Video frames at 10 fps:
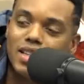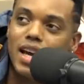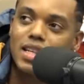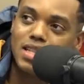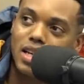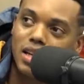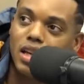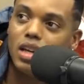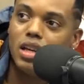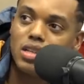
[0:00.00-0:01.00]
that's
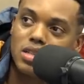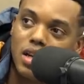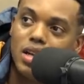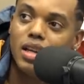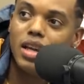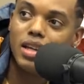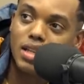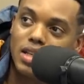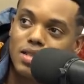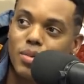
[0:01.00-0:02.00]
niggas, yeah,
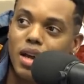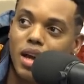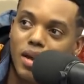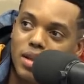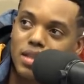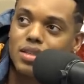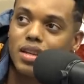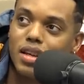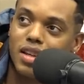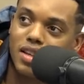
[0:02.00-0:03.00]
this way, this
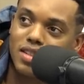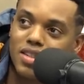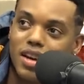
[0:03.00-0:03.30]
uh, that's,